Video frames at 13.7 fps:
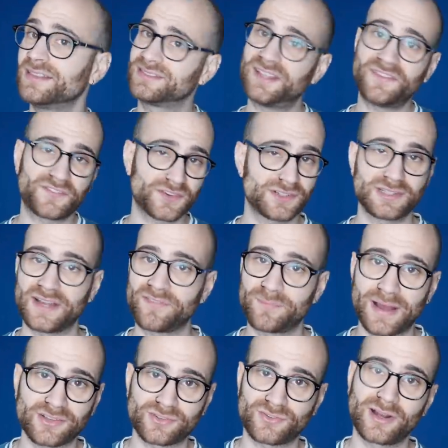different left
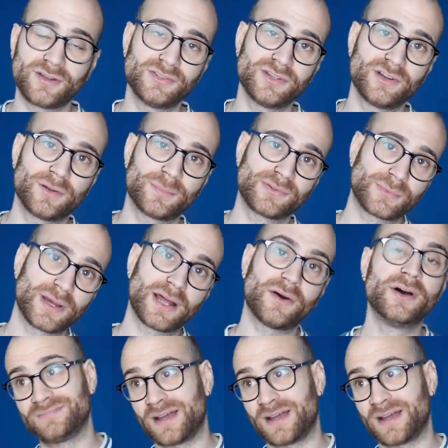backs around Europe as well.